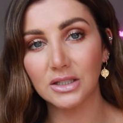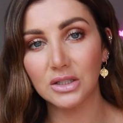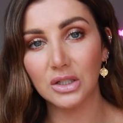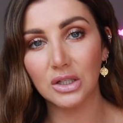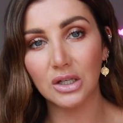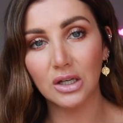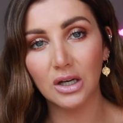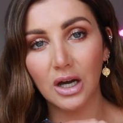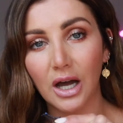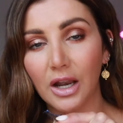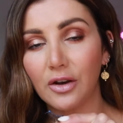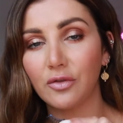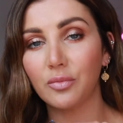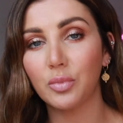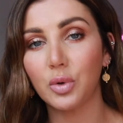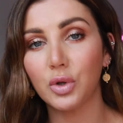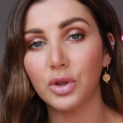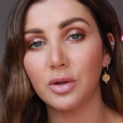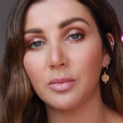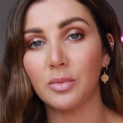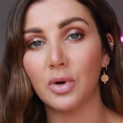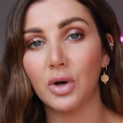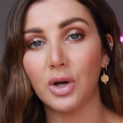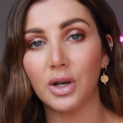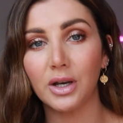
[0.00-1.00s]
You can kind of put
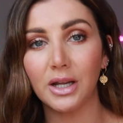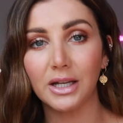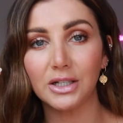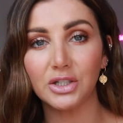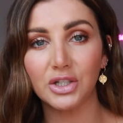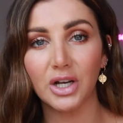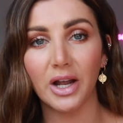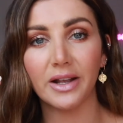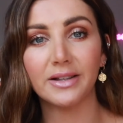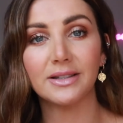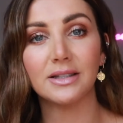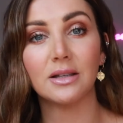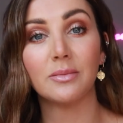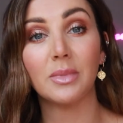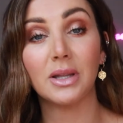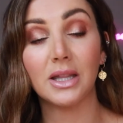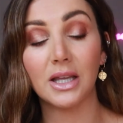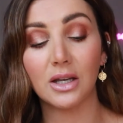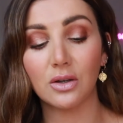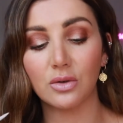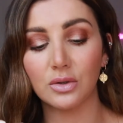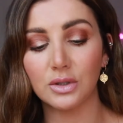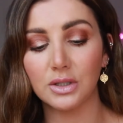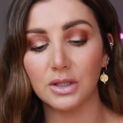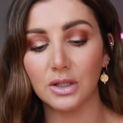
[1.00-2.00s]
them on, adjust them, and they're
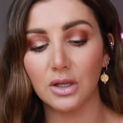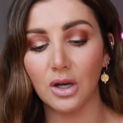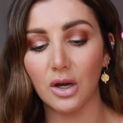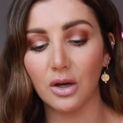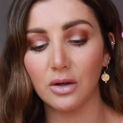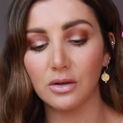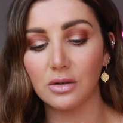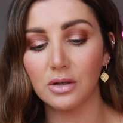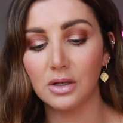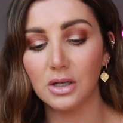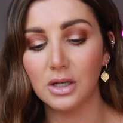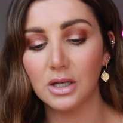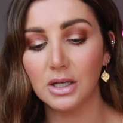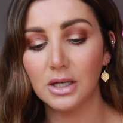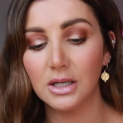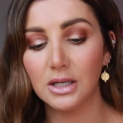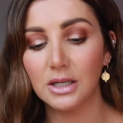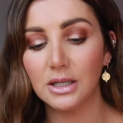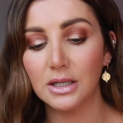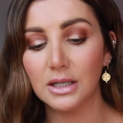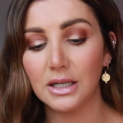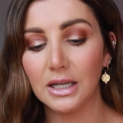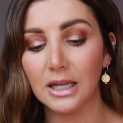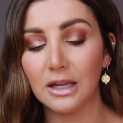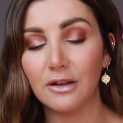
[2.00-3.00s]
good to go.
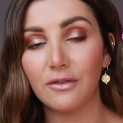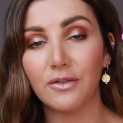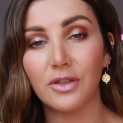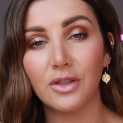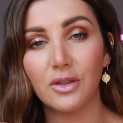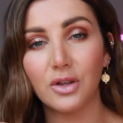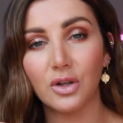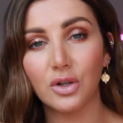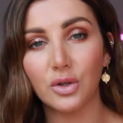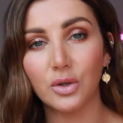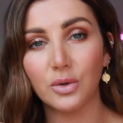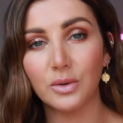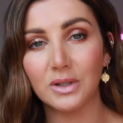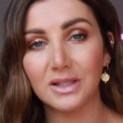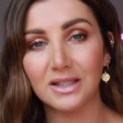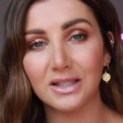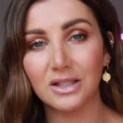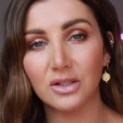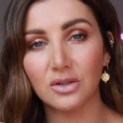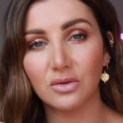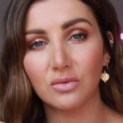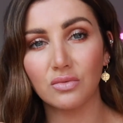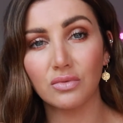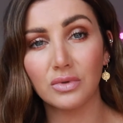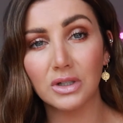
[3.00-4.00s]
If the glue is
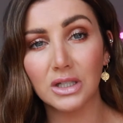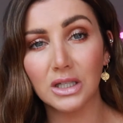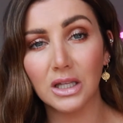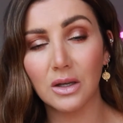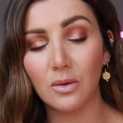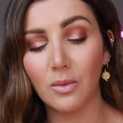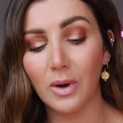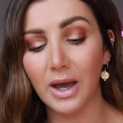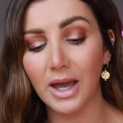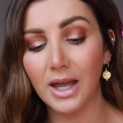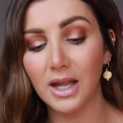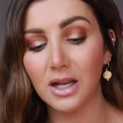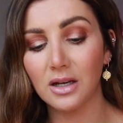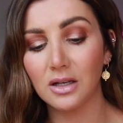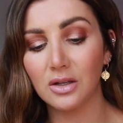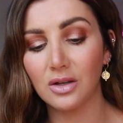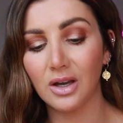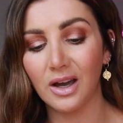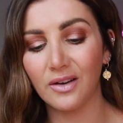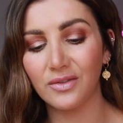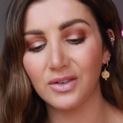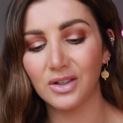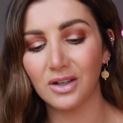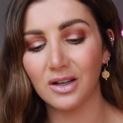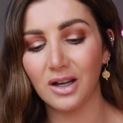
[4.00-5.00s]
still really wet, you
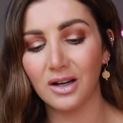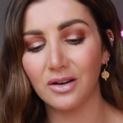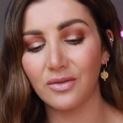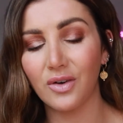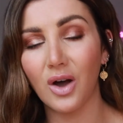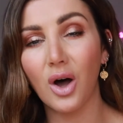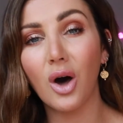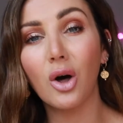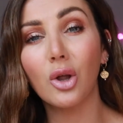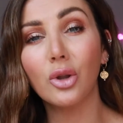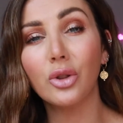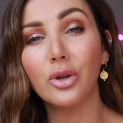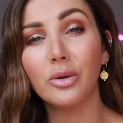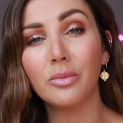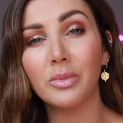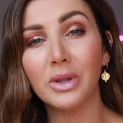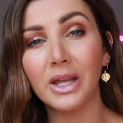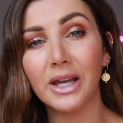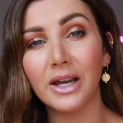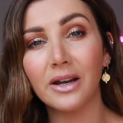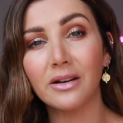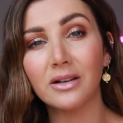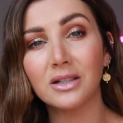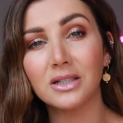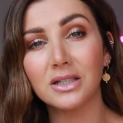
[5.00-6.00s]
have to kind of hold them
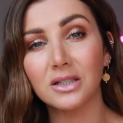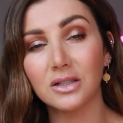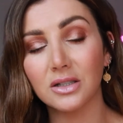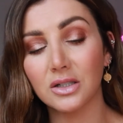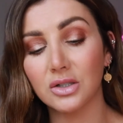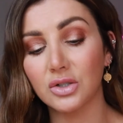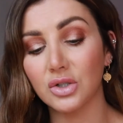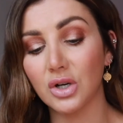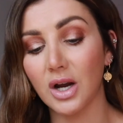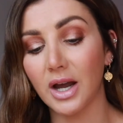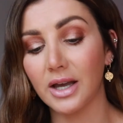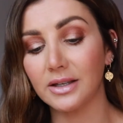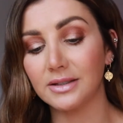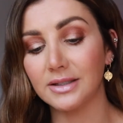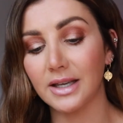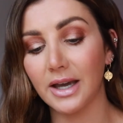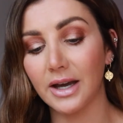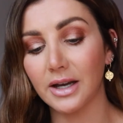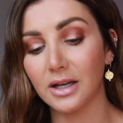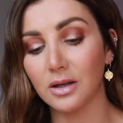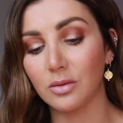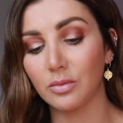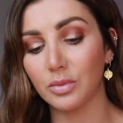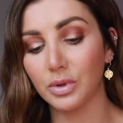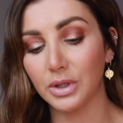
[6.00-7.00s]
there until it dries
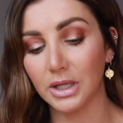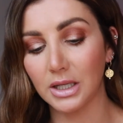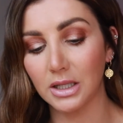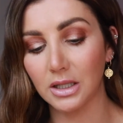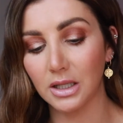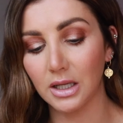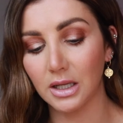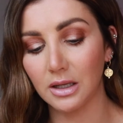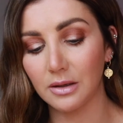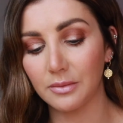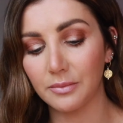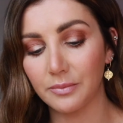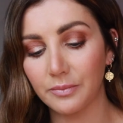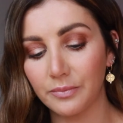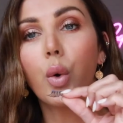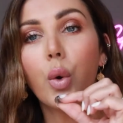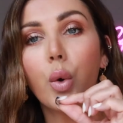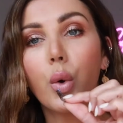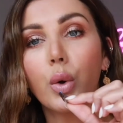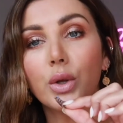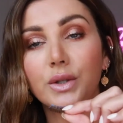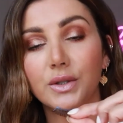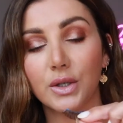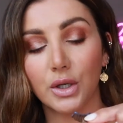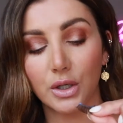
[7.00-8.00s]
out completely.
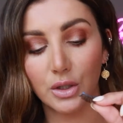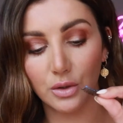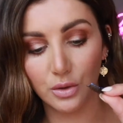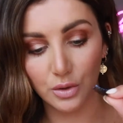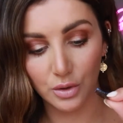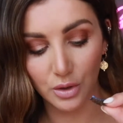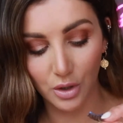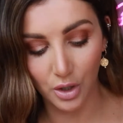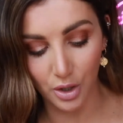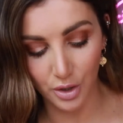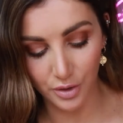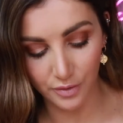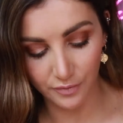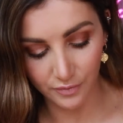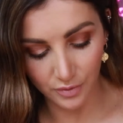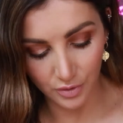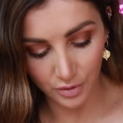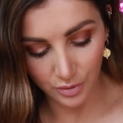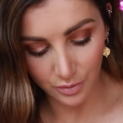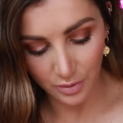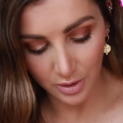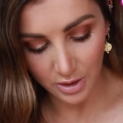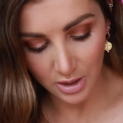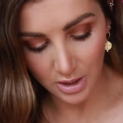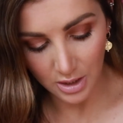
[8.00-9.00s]
It's got a good coat of
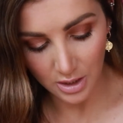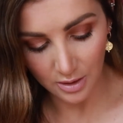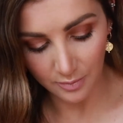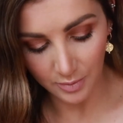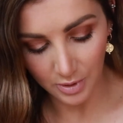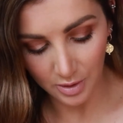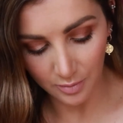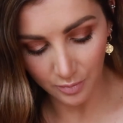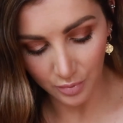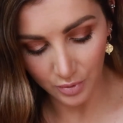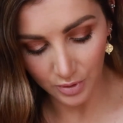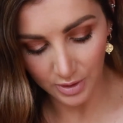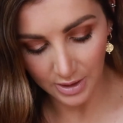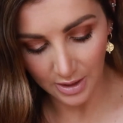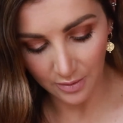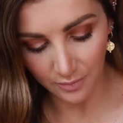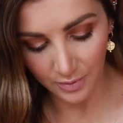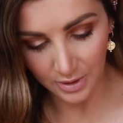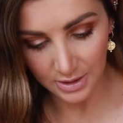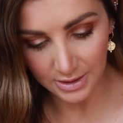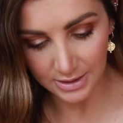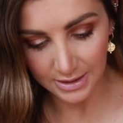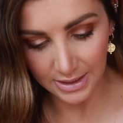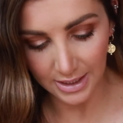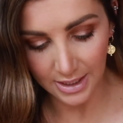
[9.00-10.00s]
glue on it. I'm going to put that
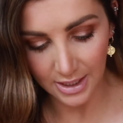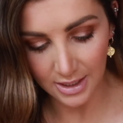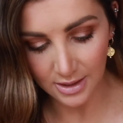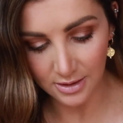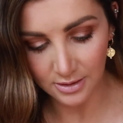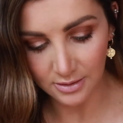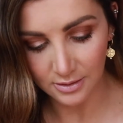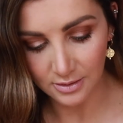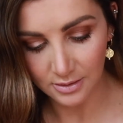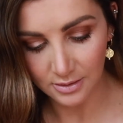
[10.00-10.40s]
one down.